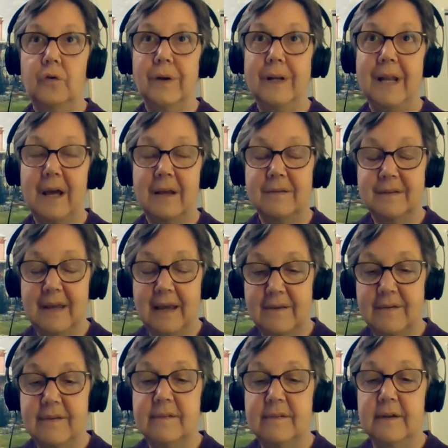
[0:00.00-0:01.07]
greenhouse
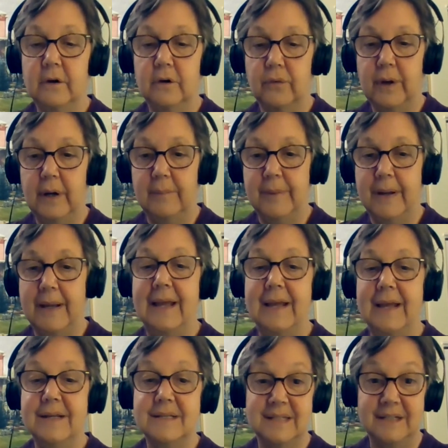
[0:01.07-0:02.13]
gases that are created by
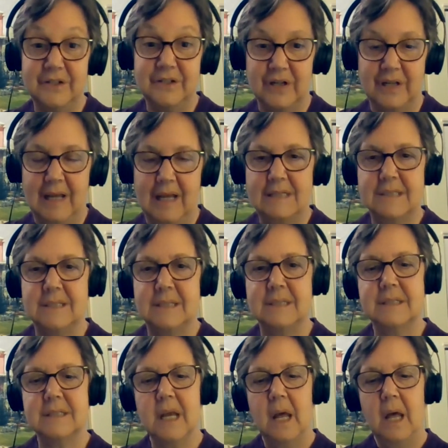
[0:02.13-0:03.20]
anesthesia
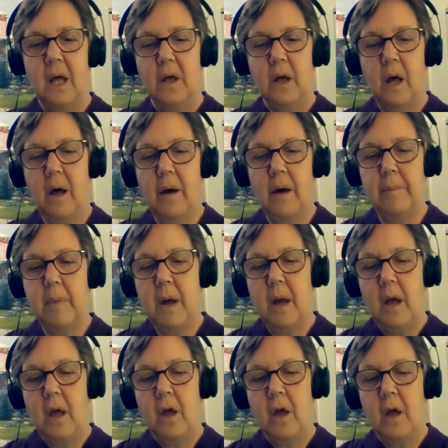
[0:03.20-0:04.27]
gases.
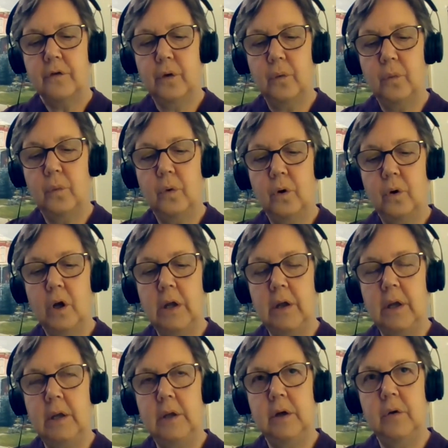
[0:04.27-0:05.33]
So,
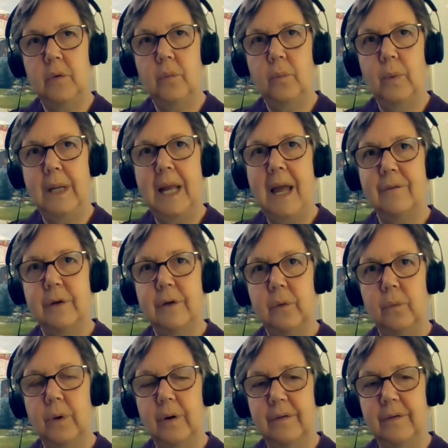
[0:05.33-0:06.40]
we have an
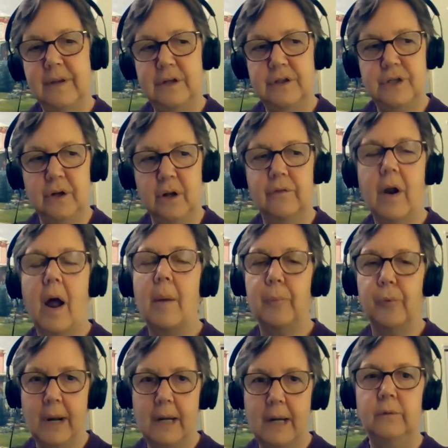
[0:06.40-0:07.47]
organization of
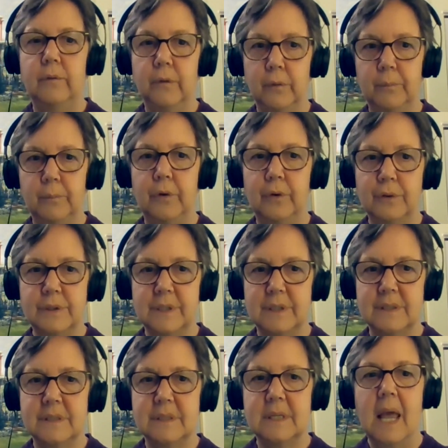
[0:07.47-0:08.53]
operating room
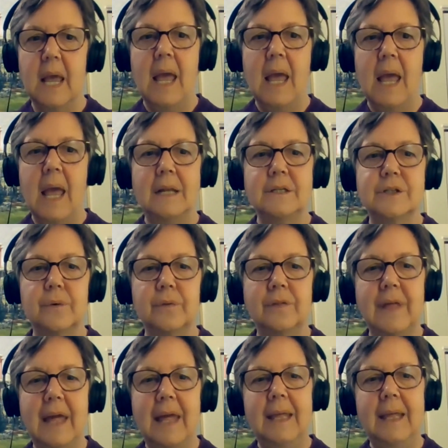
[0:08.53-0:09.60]
nurses, and so
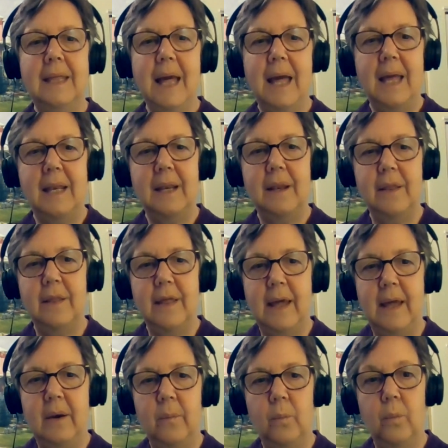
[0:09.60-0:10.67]
they can
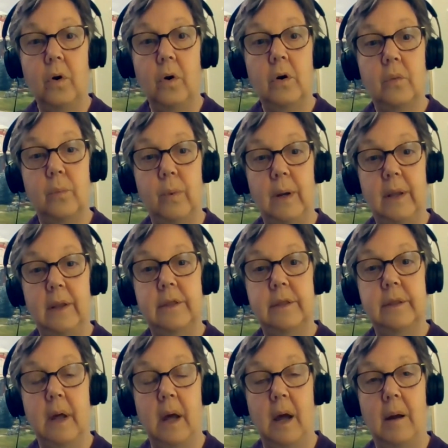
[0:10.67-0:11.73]
then work with
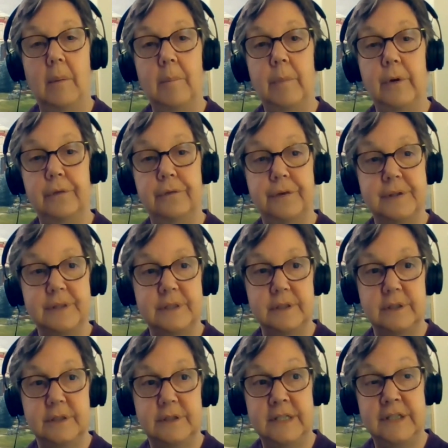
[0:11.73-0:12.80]
their
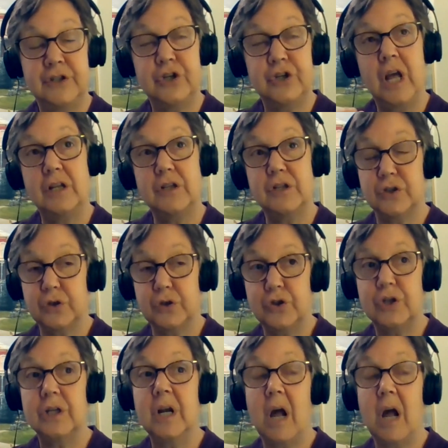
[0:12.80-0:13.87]
physician and
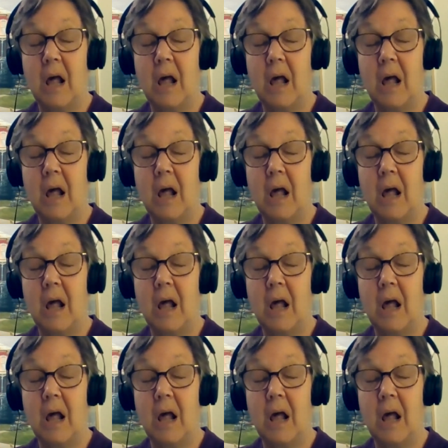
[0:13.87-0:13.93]
surgeon